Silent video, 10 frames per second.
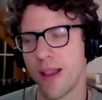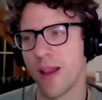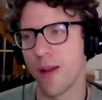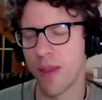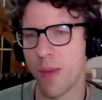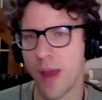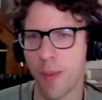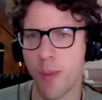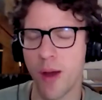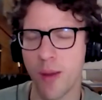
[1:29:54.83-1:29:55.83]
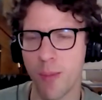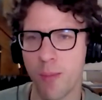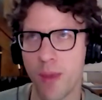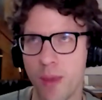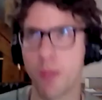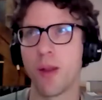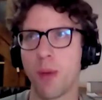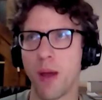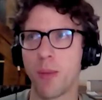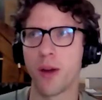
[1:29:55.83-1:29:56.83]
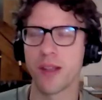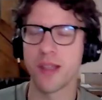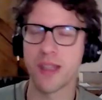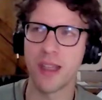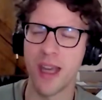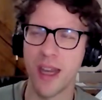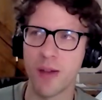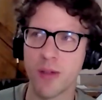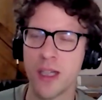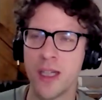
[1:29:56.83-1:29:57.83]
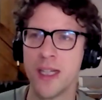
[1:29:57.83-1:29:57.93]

you know, the metabolic byproducts can get out.